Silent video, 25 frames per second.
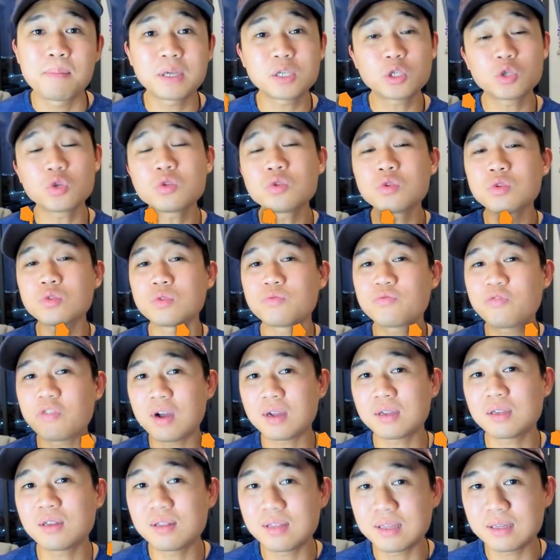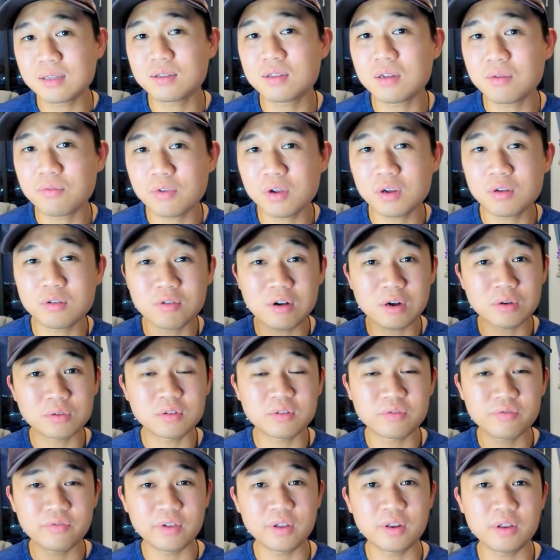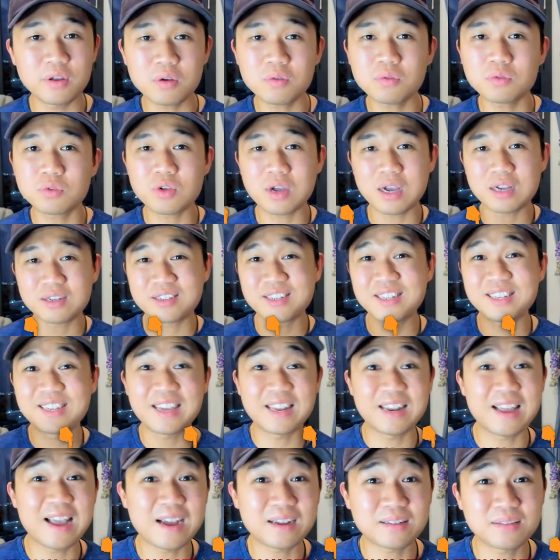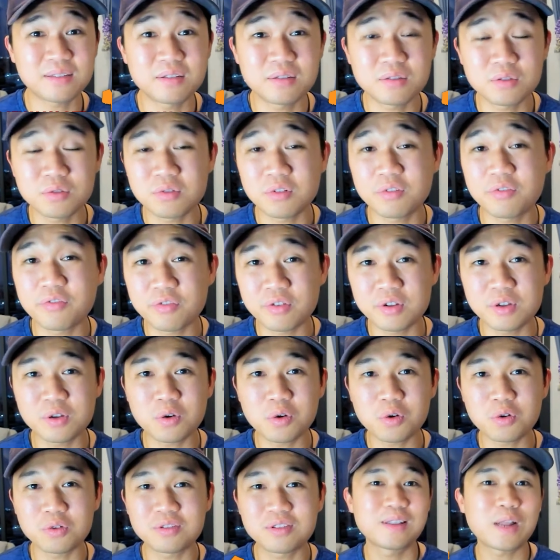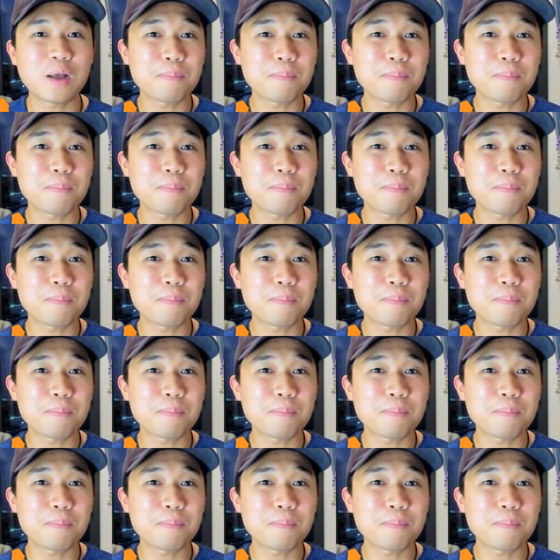Make sure you find a link somewhere around this video to actually get access to the free course.